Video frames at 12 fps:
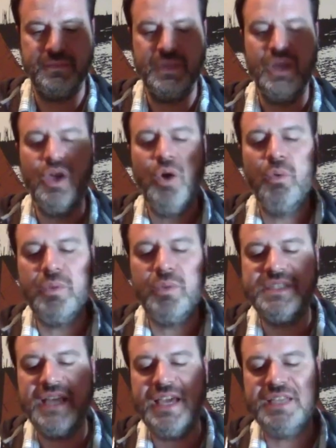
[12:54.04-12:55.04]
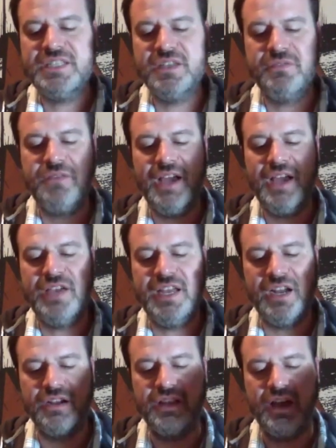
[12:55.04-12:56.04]
What we say to the fire in our
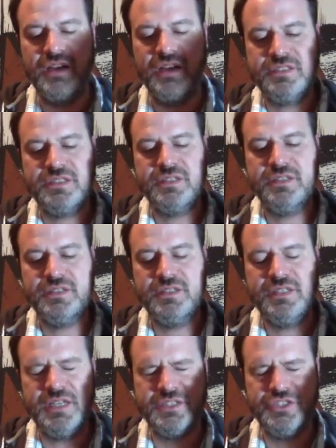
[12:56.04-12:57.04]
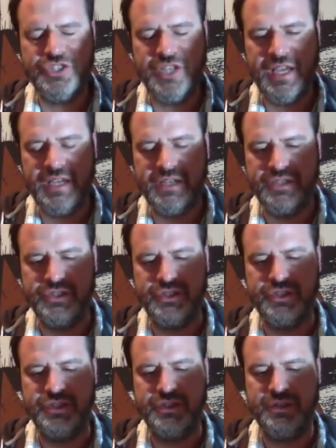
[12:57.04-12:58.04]
lungs doesn't
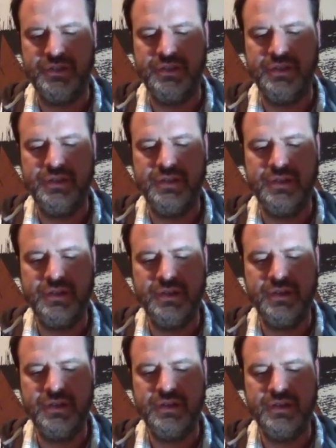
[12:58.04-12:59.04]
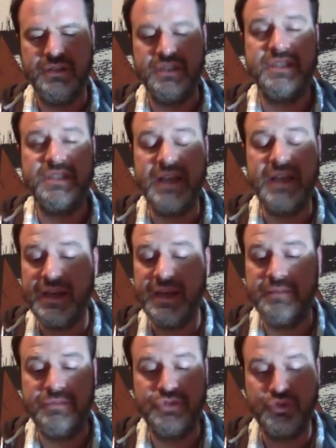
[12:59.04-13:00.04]
change. It's the
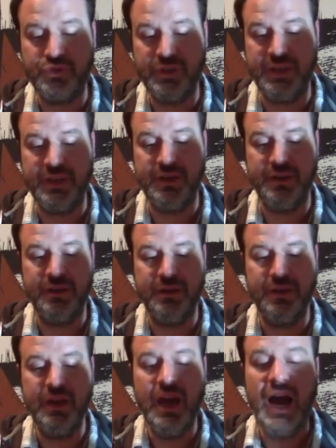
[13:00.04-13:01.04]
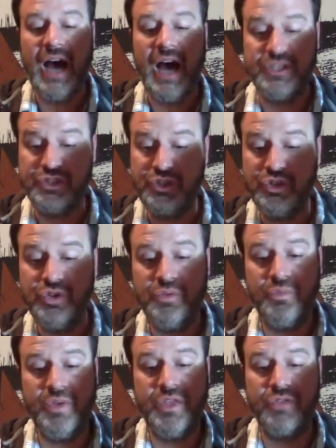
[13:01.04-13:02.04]
same tree. I'd assume
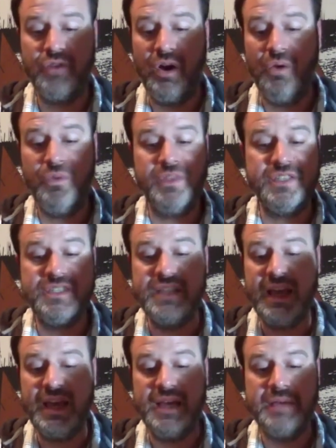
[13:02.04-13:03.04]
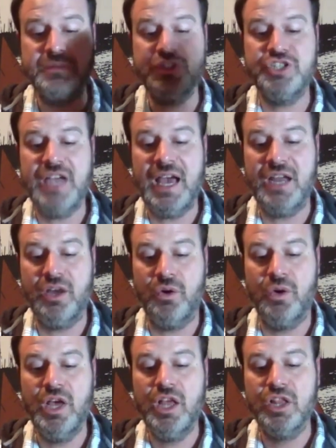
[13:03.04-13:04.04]
we throw the same shadow,
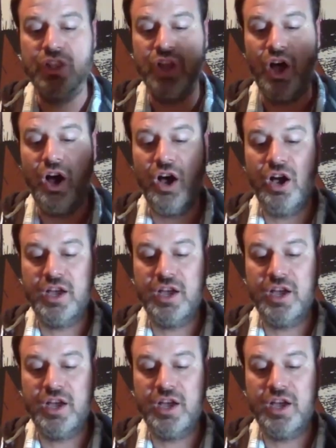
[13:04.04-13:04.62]
long